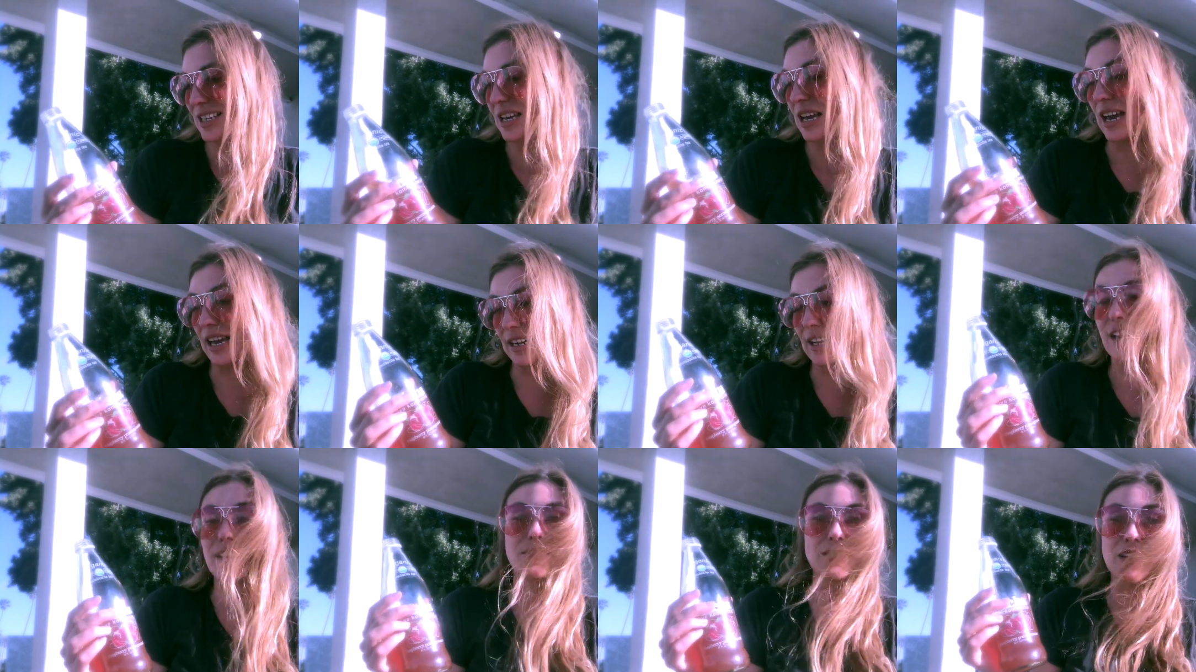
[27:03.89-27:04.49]

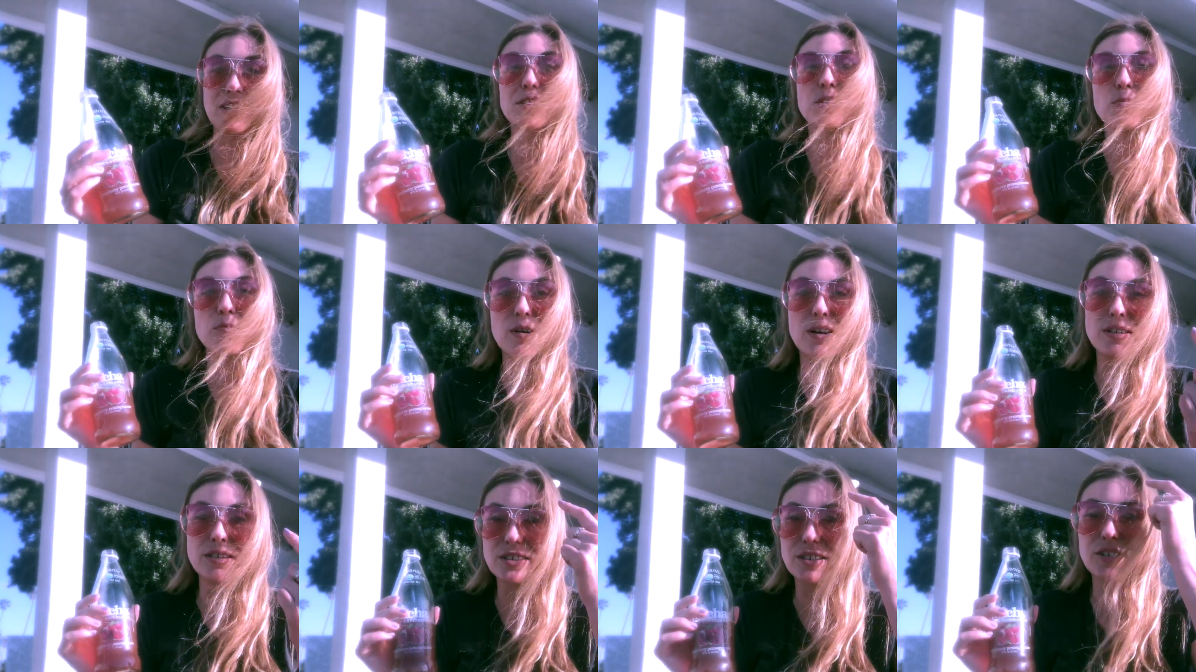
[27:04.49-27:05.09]
and I like the
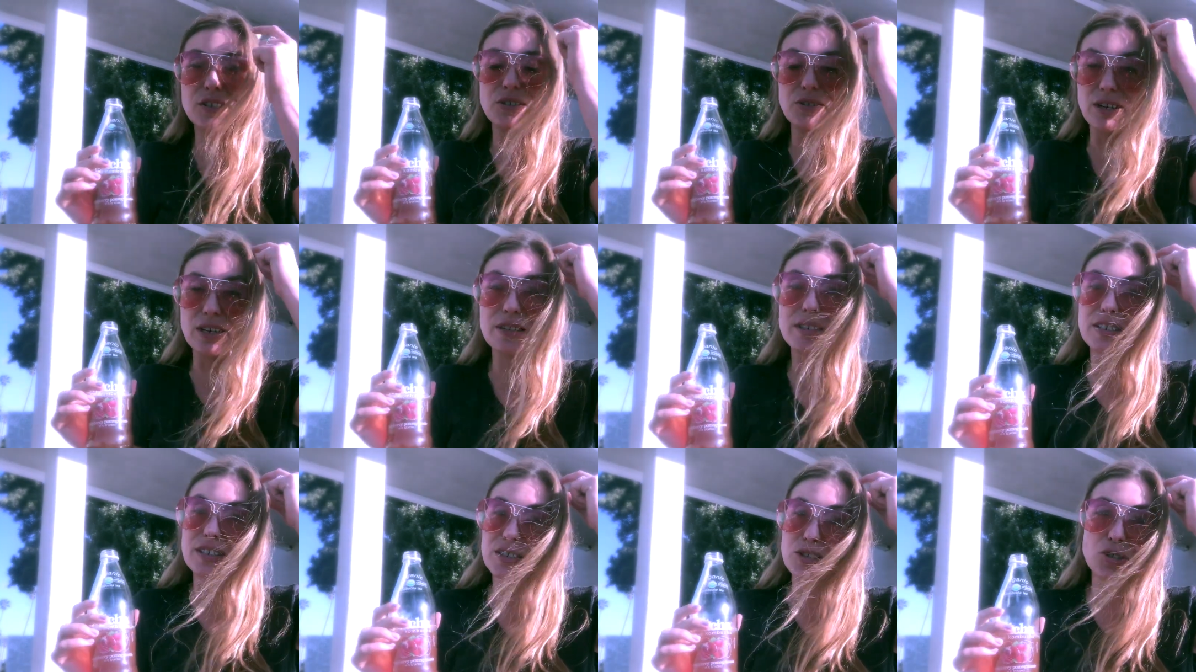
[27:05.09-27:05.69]
product too. I
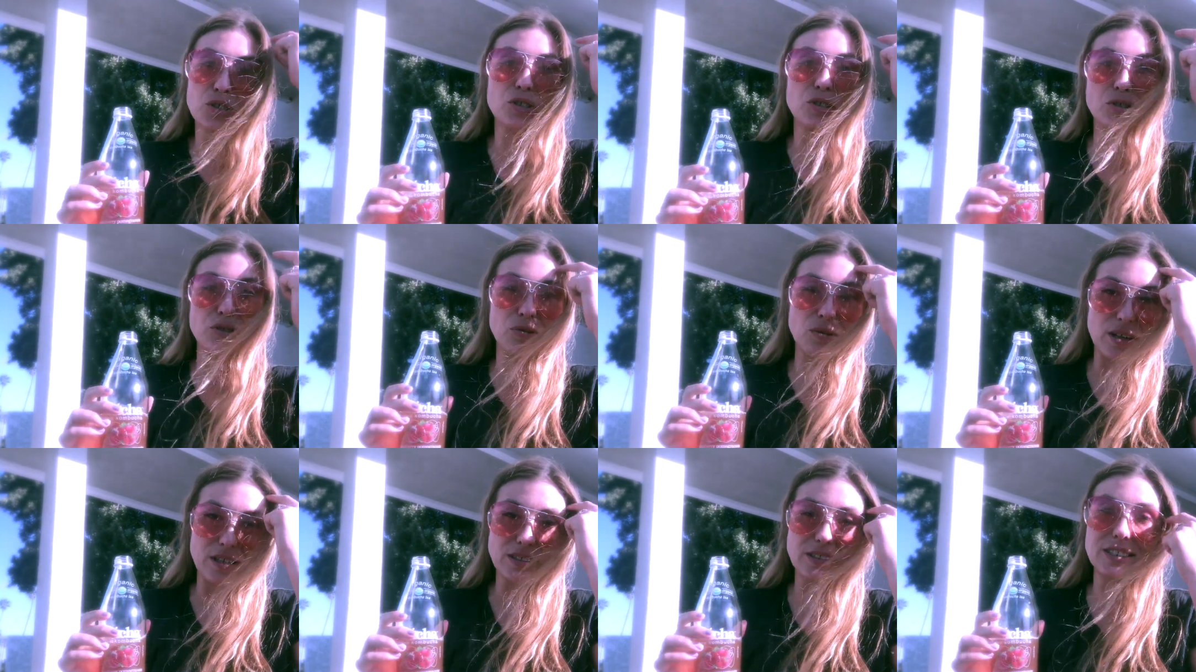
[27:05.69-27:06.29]
think it's good
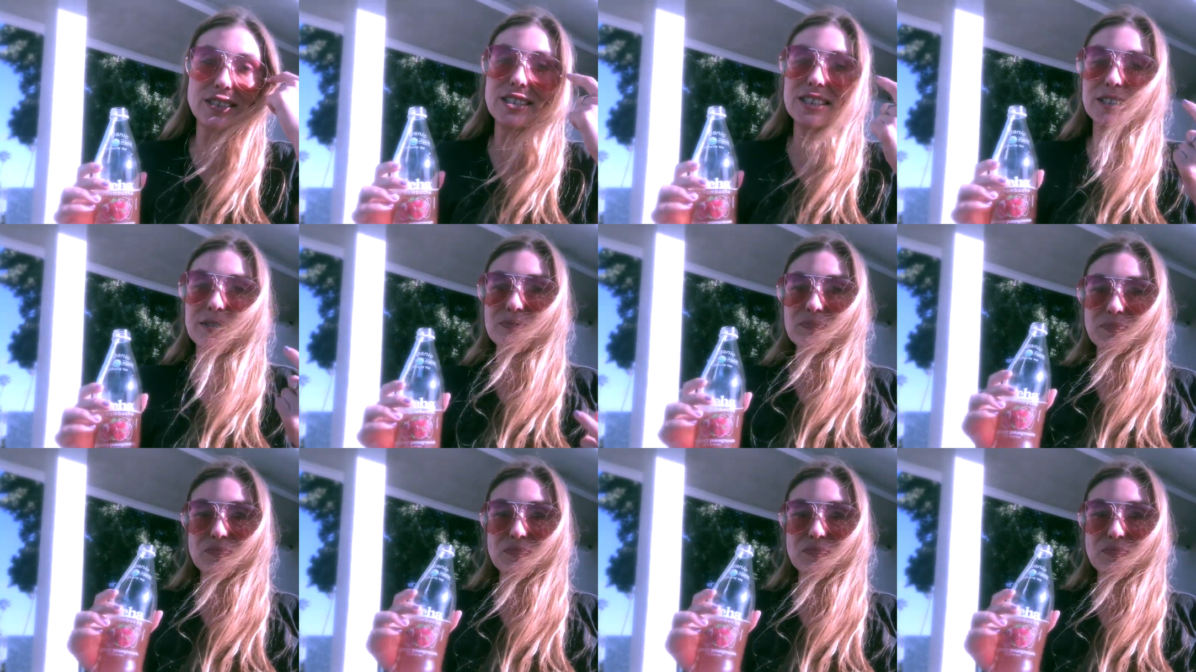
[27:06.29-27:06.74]
quality.